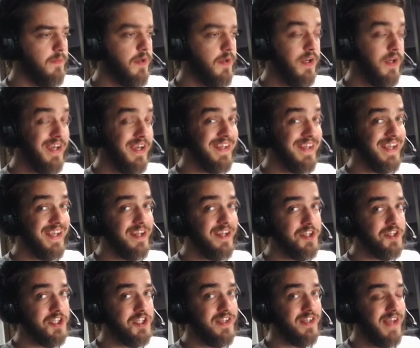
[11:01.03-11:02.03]
It can
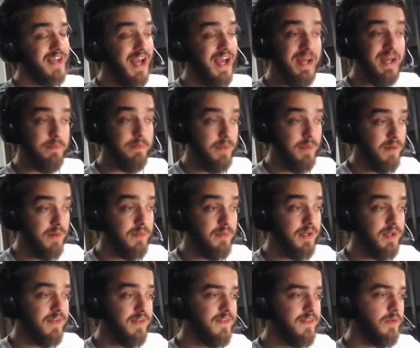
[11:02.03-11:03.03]
enchant any
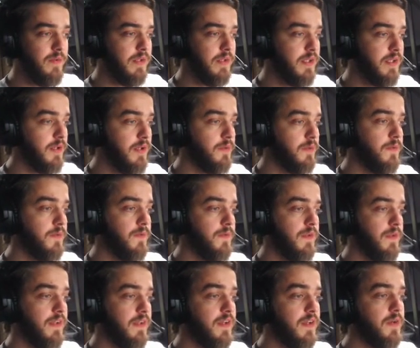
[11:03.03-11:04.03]
permanent, so it
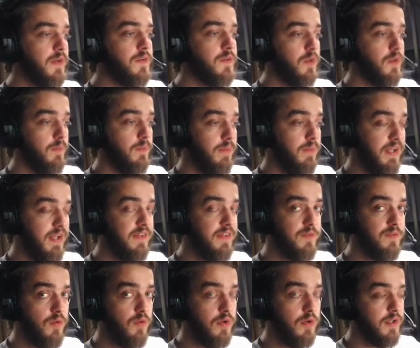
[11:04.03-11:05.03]
goes on
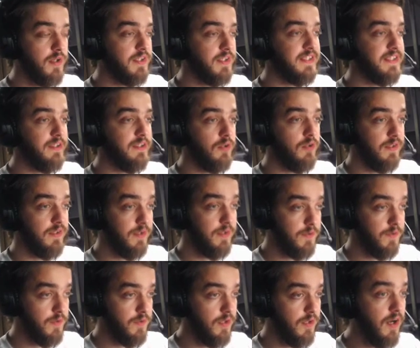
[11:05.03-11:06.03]
planeswalkers, or it goes
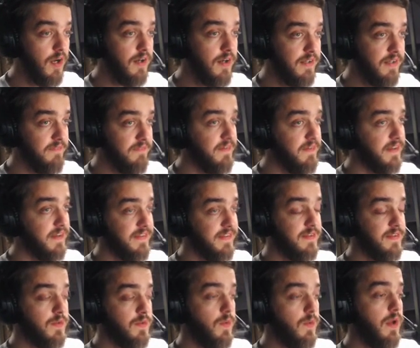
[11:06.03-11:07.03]
on artifacts as
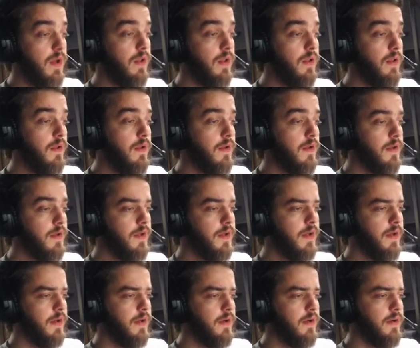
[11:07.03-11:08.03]
well.
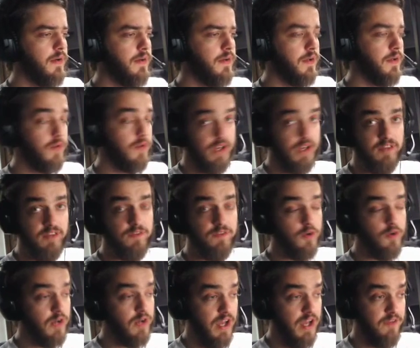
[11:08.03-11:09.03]
You gain 4
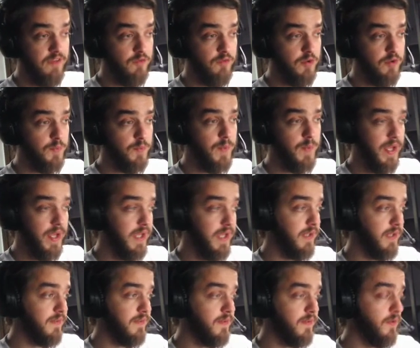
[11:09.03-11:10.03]
life when you play it,
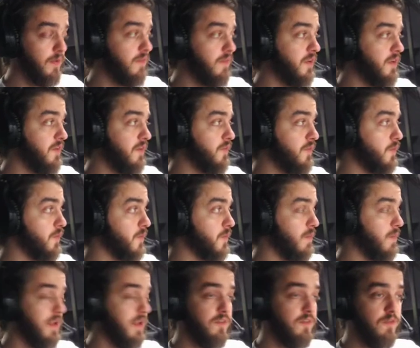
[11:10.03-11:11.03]
so even if you
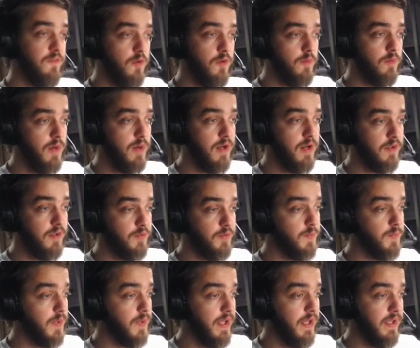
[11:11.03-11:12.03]
spend 4 mana to
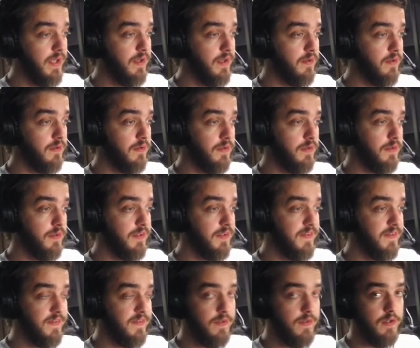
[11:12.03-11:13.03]
play
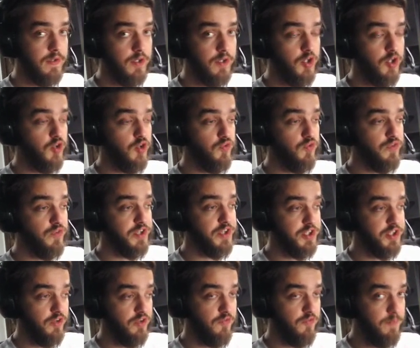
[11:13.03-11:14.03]
this new version
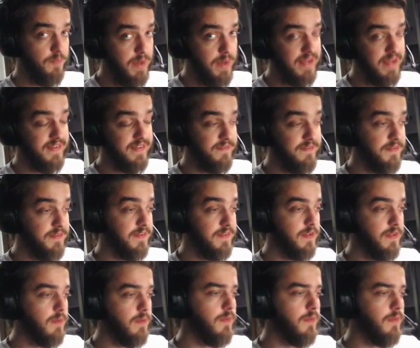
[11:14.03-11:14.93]
of Pacifism,